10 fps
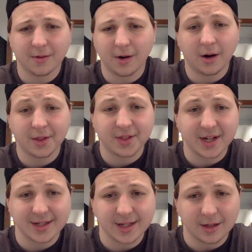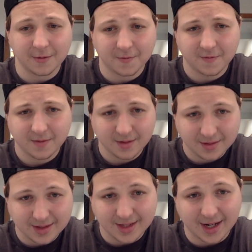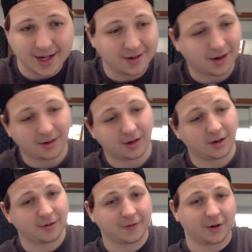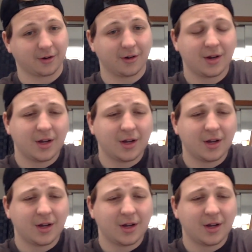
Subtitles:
all the things that you've done, all of your